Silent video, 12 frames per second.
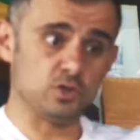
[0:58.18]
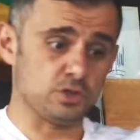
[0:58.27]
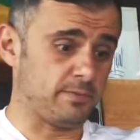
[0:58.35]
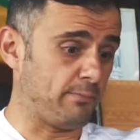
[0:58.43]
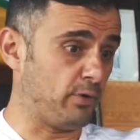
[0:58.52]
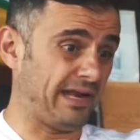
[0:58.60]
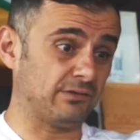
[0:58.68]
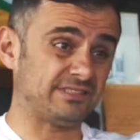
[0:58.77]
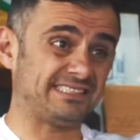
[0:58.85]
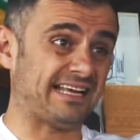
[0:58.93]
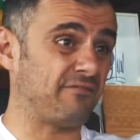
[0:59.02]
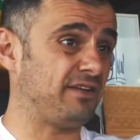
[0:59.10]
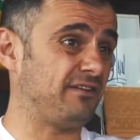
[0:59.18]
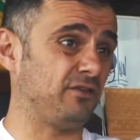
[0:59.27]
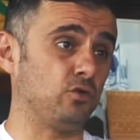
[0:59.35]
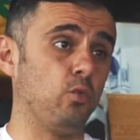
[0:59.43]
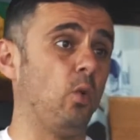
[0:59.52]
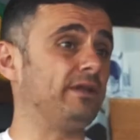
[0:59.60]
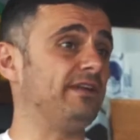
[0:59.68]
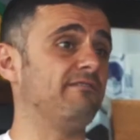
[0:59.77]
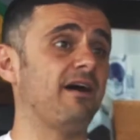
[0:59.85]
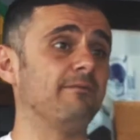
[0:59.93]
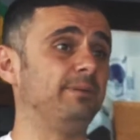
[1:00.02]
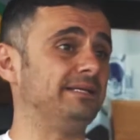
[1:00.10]
You should be putting out 7 to
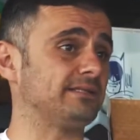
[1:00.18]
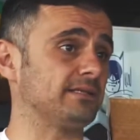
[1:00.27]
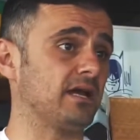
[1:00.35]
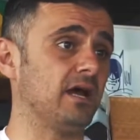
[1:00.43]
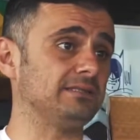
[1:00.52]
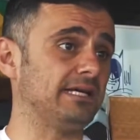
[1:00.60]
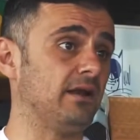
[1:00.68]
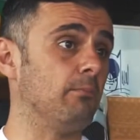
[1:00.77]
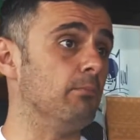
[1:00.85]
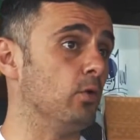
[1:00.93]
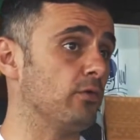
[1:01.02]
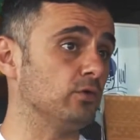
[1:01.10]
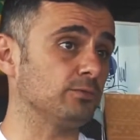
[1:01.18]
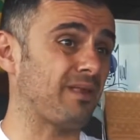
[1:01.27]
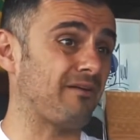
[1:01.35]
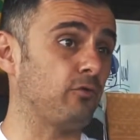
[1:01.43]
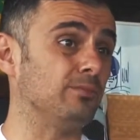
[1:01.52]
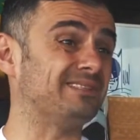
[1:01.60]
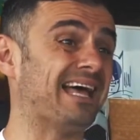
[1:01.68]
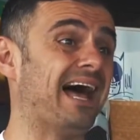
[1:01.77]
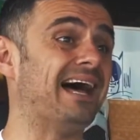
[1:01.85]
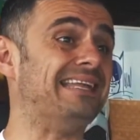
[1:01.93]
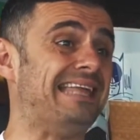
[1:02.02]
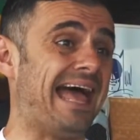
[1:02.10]
25 pieces of content on both those platforms
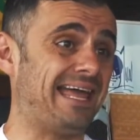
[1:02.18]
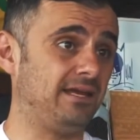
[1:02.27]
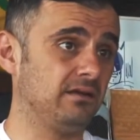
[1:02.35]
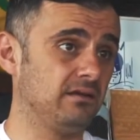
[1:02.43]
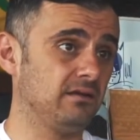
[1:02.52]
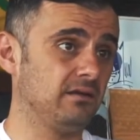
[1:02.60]
a day.